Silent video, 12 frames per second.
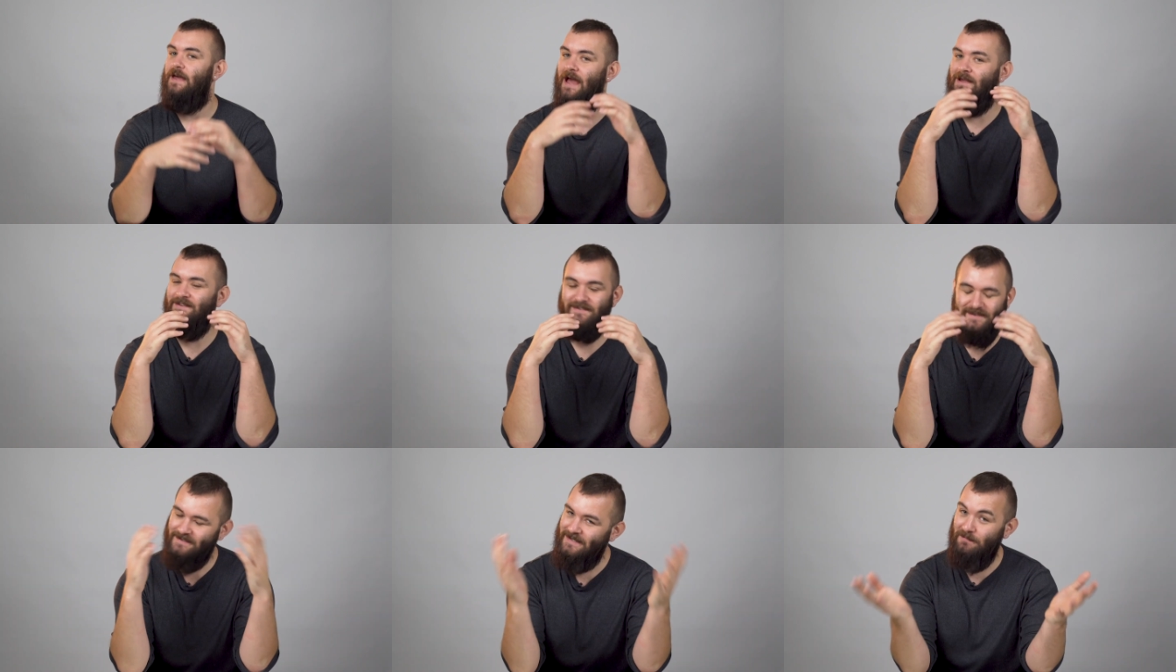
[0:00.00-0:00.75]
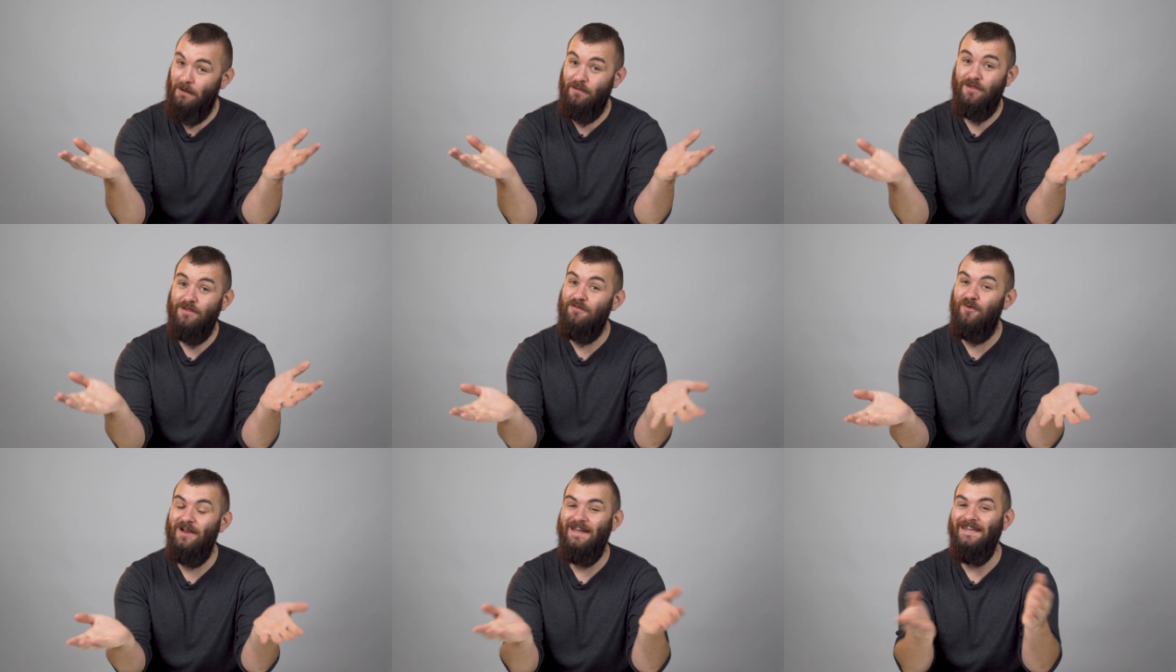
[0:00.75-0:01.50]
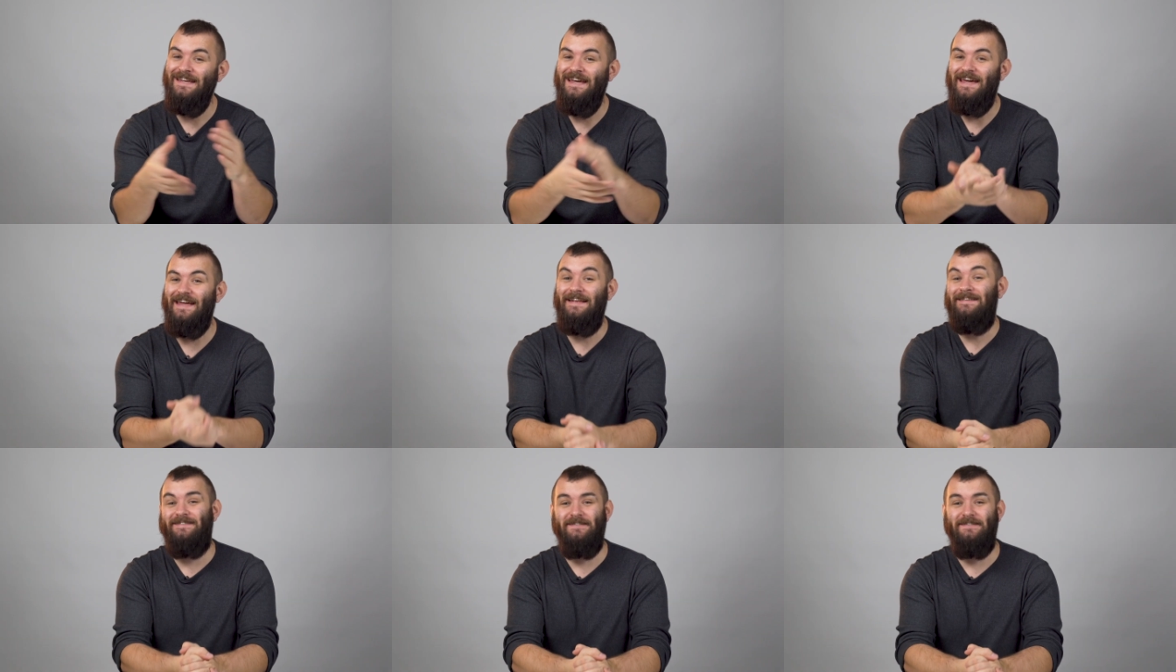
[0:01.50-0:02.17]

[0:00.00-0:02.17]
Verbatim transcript: And tip number 3 is